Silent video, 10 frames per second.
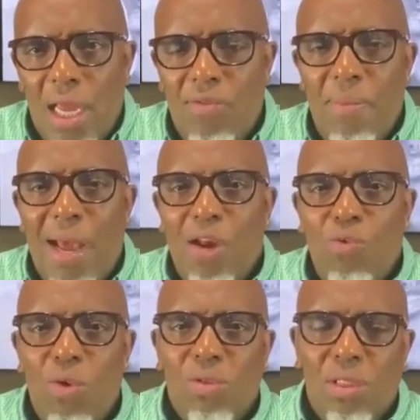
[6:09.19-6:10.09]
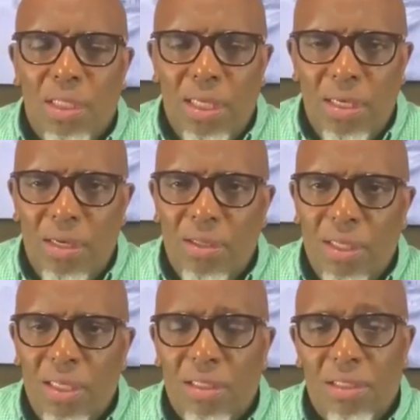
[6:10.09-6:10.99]
Everybody wants to hear
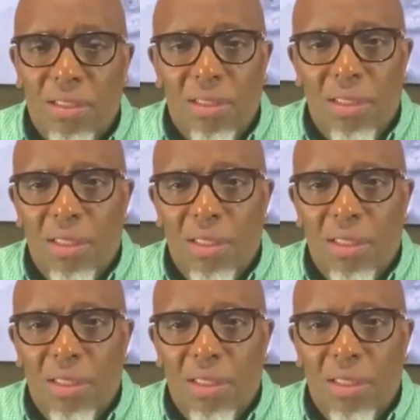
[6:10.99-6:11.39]
this